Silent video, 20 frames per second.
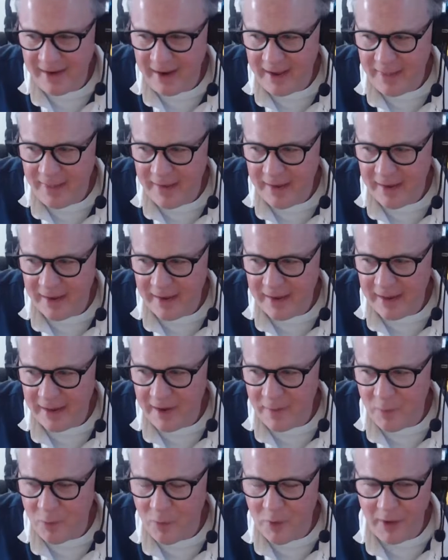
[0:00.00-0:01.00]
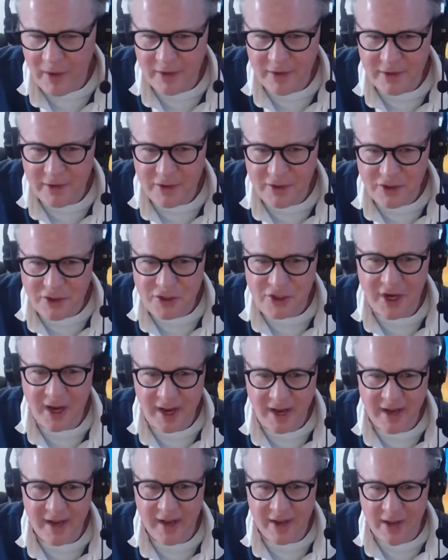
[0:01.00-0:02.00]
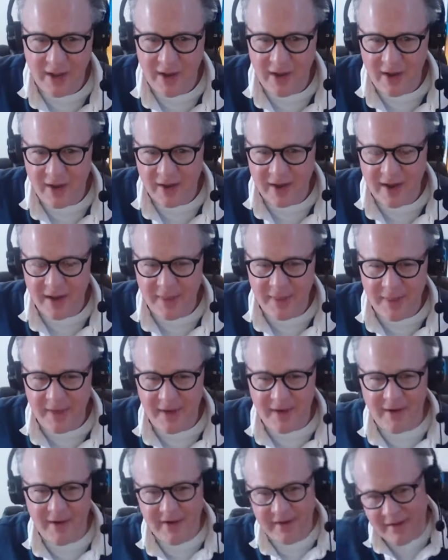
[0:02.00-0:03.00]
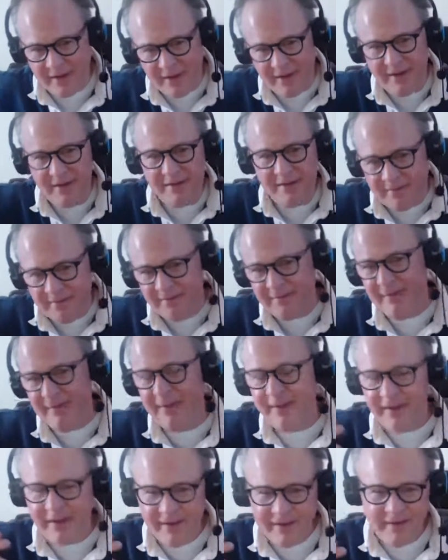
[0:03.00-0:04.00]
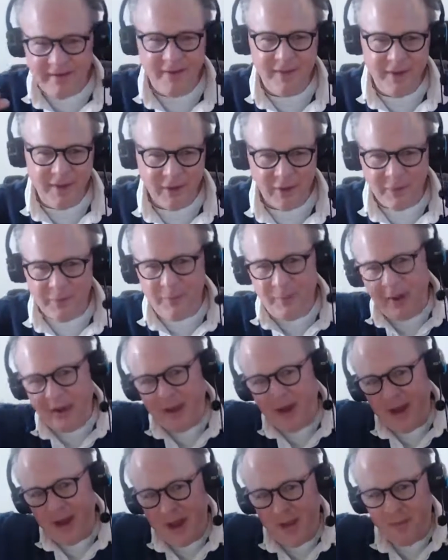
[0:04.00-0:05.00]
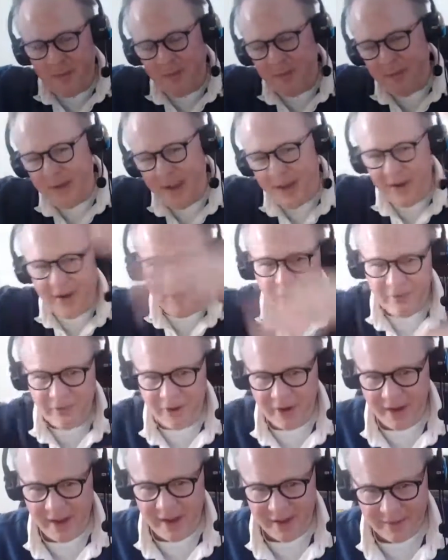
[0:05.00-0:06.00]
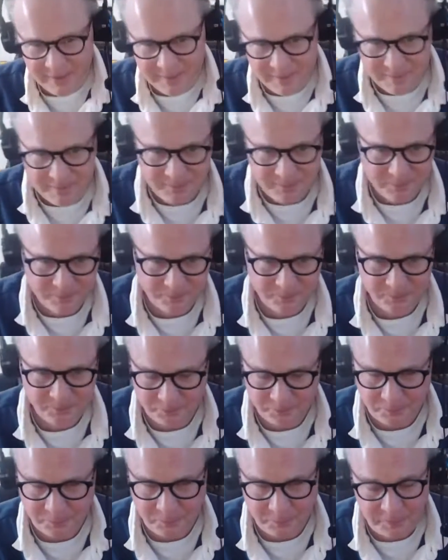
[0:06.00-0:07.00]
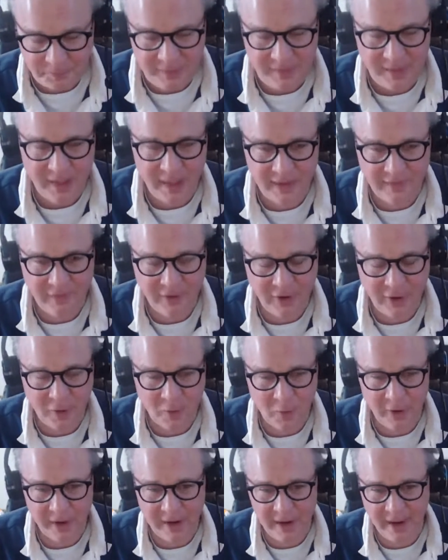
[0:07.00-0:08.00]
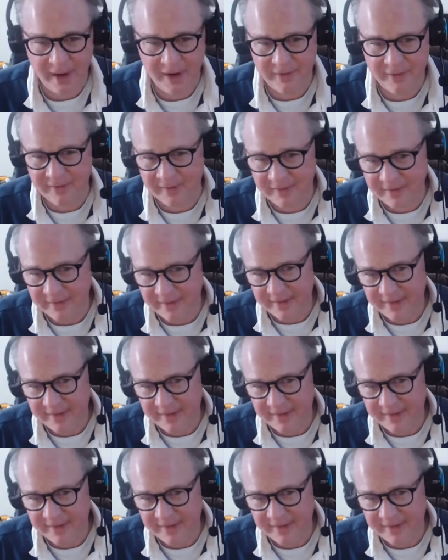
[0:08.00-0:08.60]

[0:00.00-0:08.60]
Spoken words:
and then I cut up one giant log out there and kind of did the old pick it up end over end. That's a good workout,